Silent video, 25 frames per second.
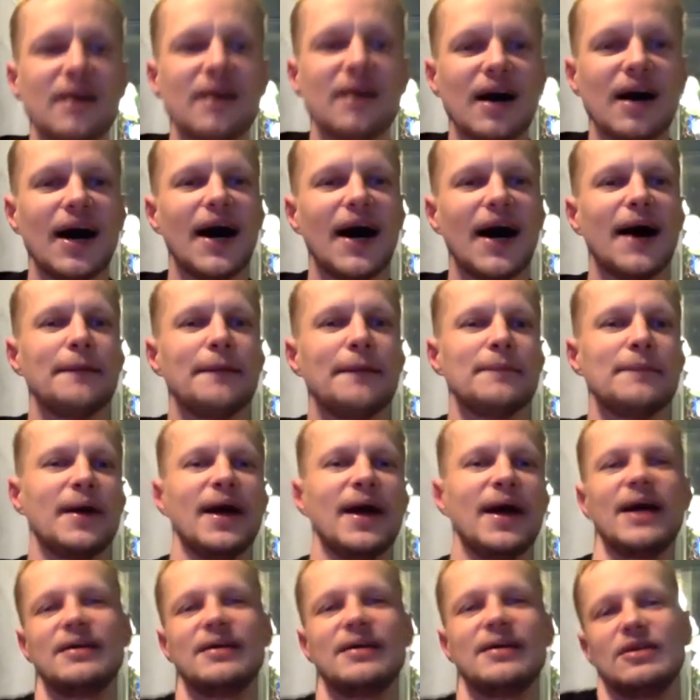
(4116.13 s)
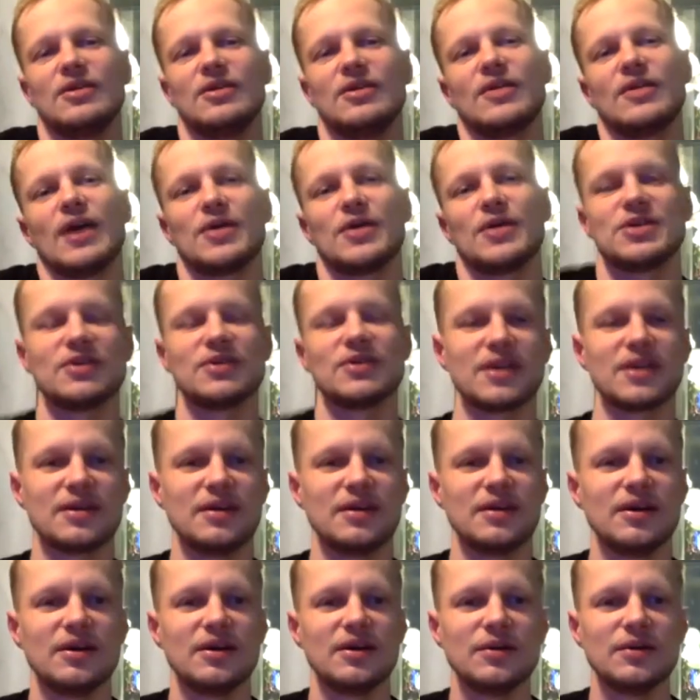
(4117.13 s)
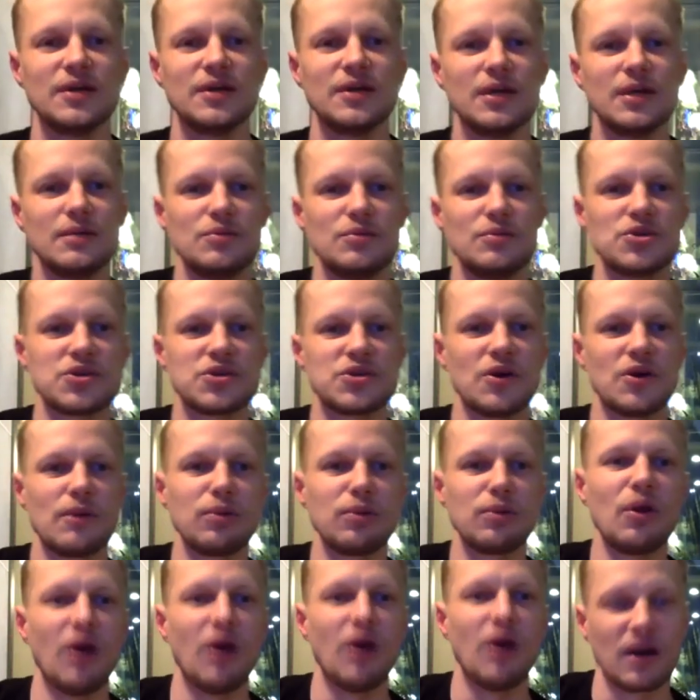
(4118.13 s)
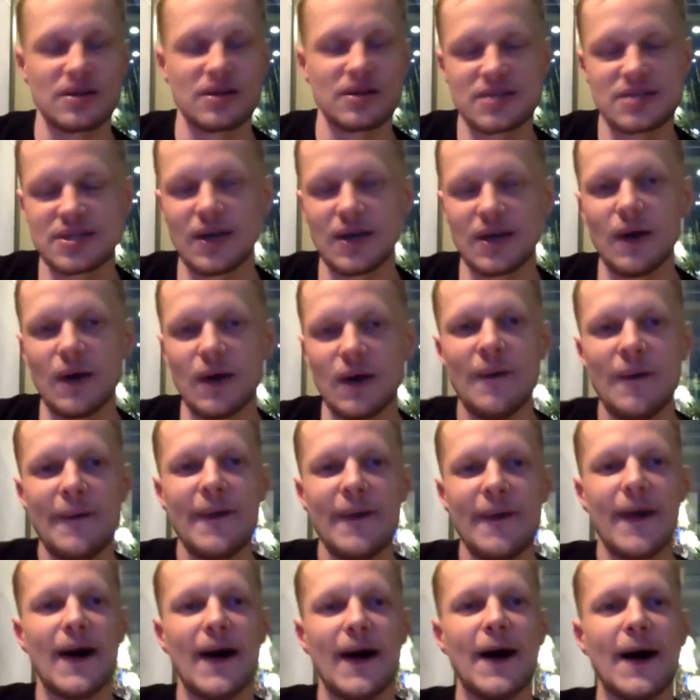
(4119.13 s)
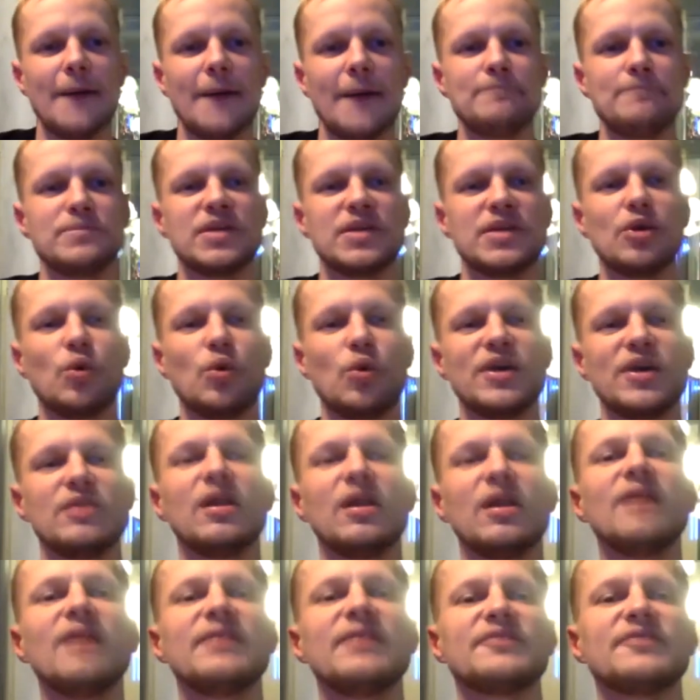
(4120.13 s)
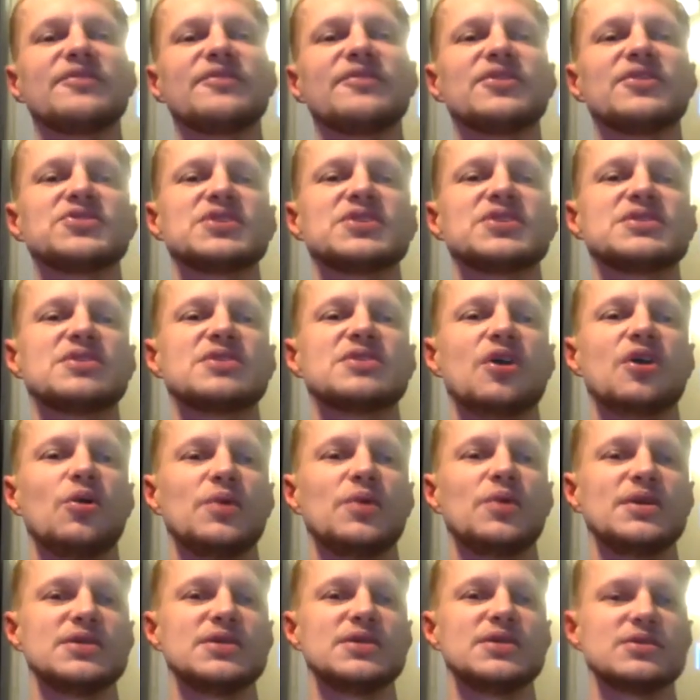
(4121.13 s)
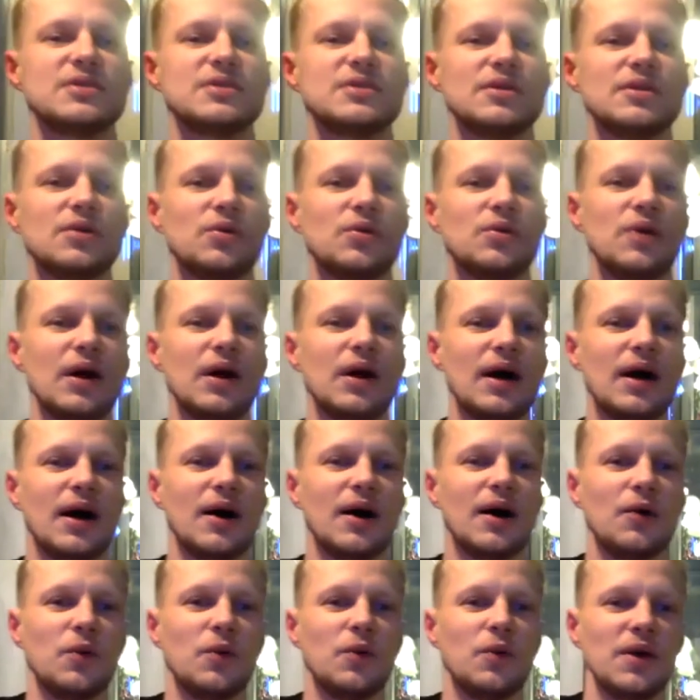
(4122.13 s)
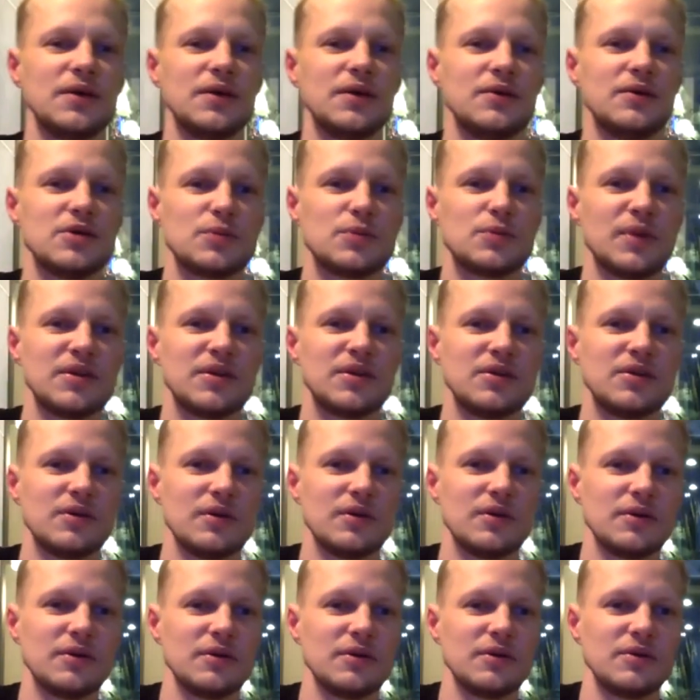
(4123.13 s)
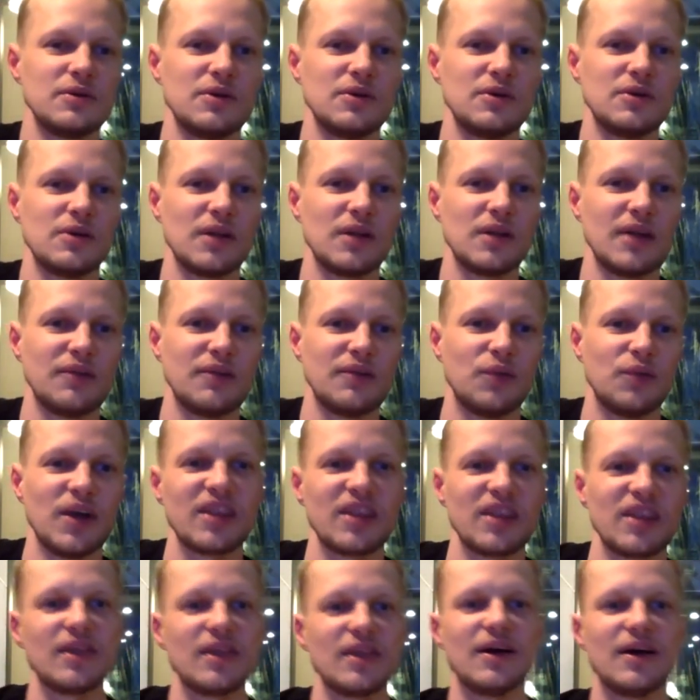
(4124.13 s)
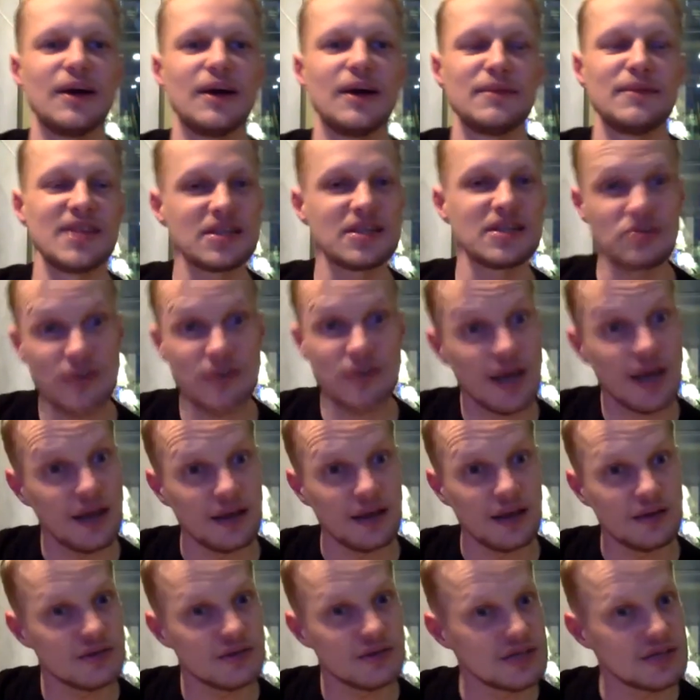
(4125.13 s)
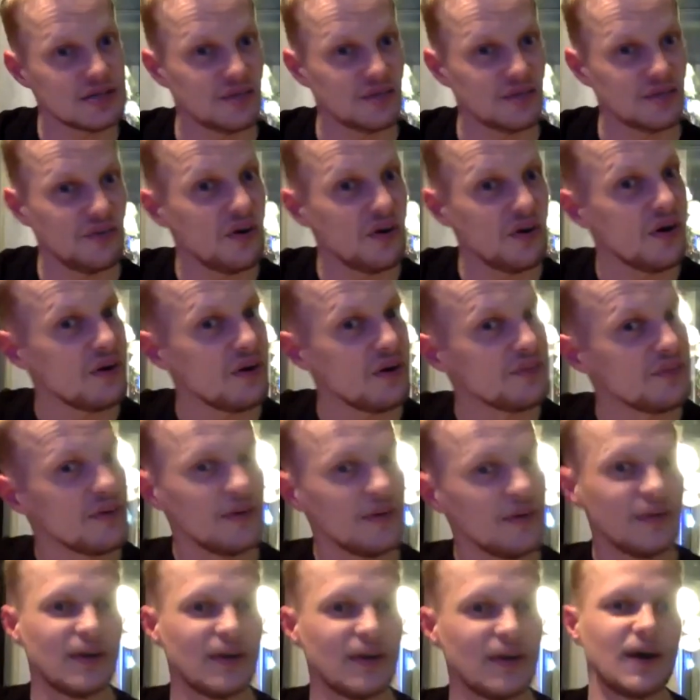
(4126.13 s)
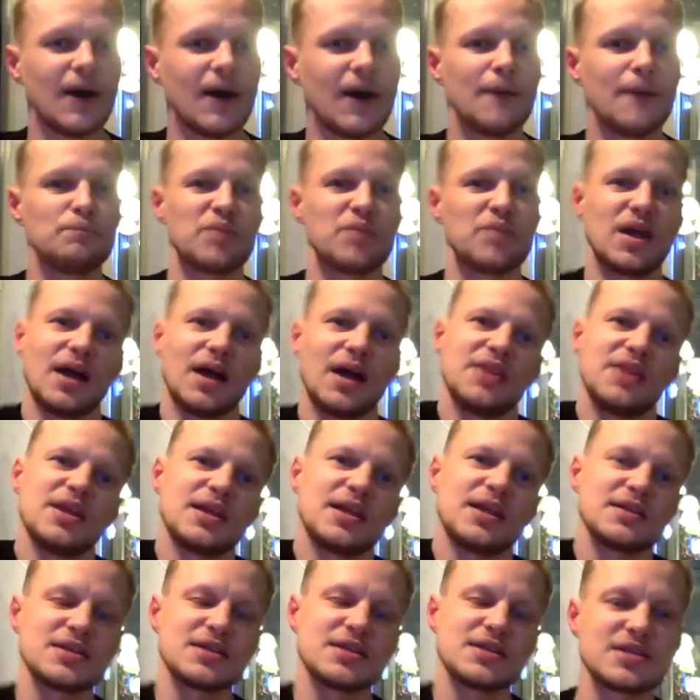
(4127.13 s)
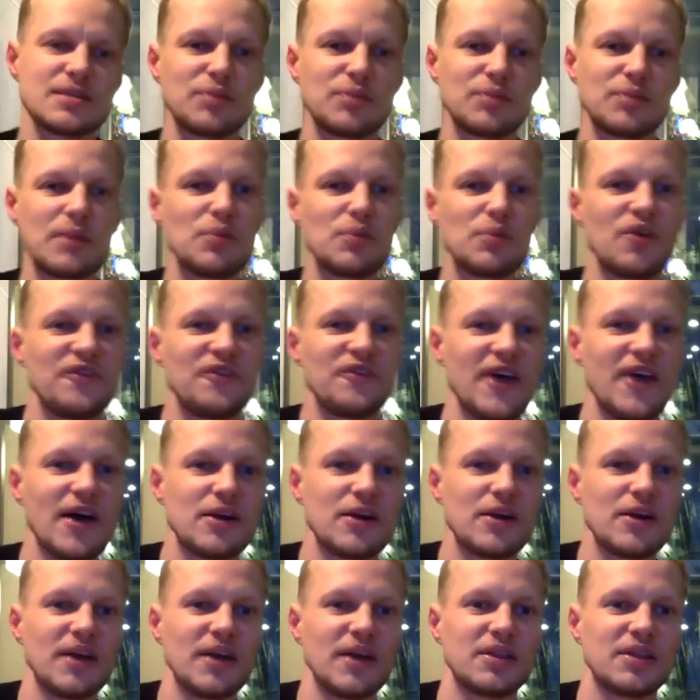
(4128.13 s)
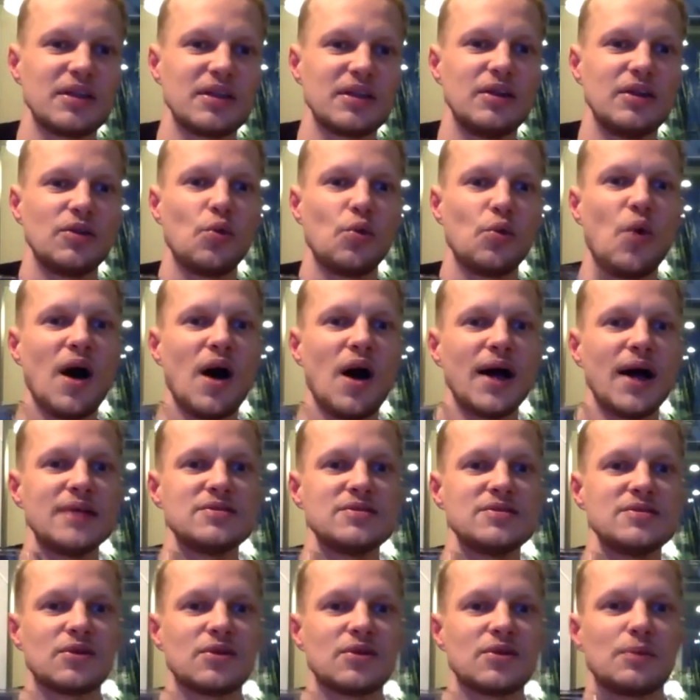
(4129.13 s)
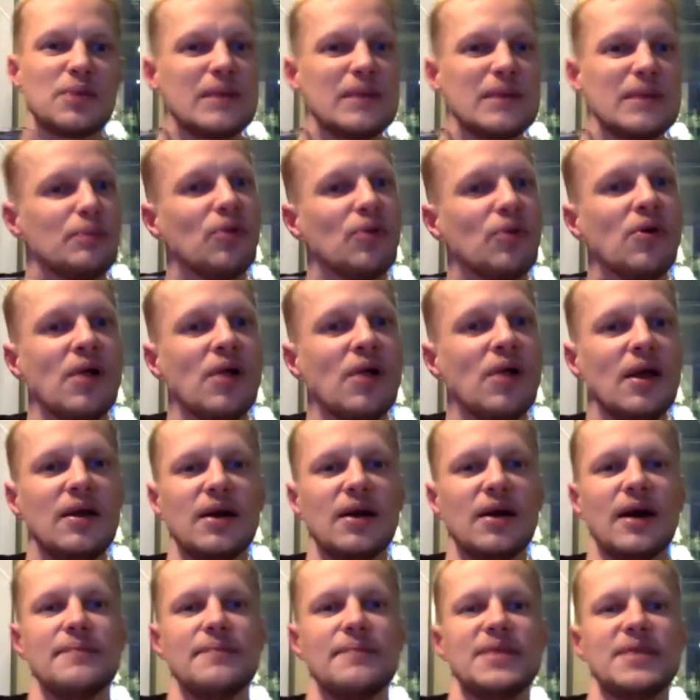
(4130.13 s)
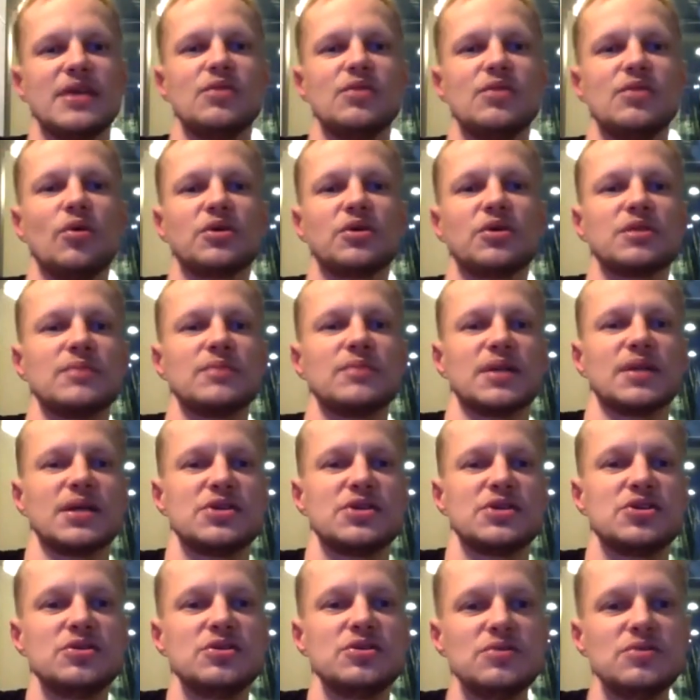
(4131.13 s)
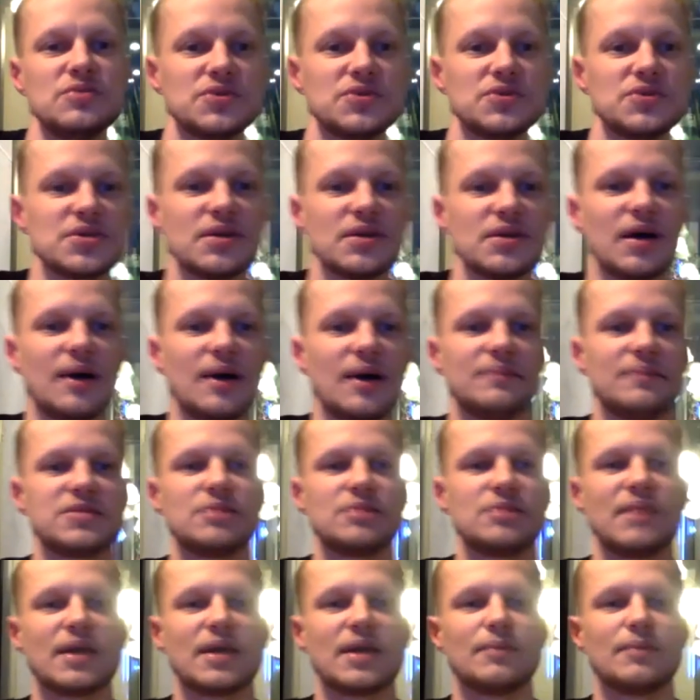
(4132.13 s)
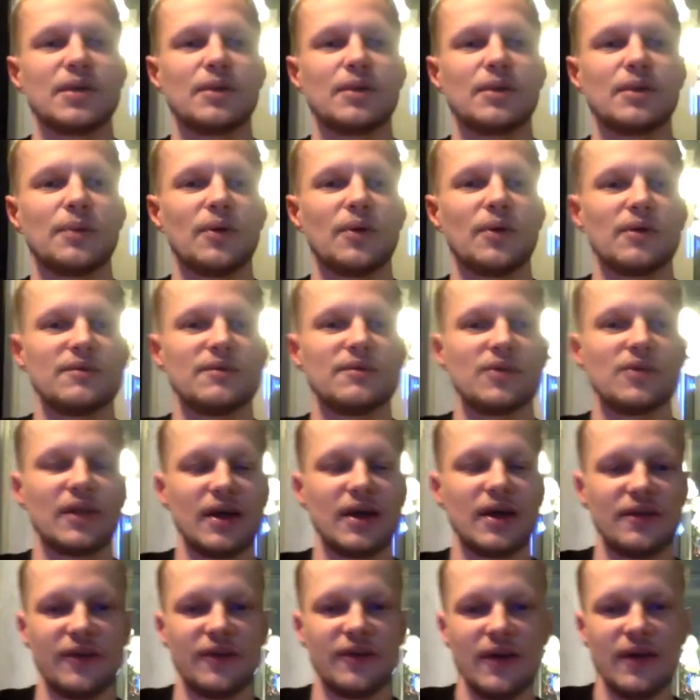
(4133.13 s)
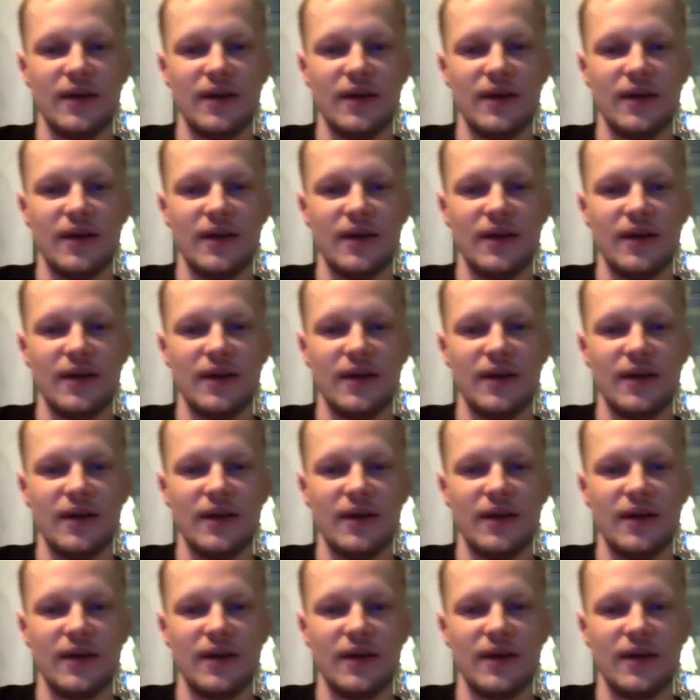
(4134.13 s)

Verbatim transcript: Um, and you know, now I drink, you know, Moussard Blanc. So um, you know, what you love at first isn't always, you know, uh, what you spend your your life with, um, and that's okay. Taste of all. Um, and I think that says something profound about, you know, the wines or the people Um, that you ultimately choose um, to make a bigger part of your life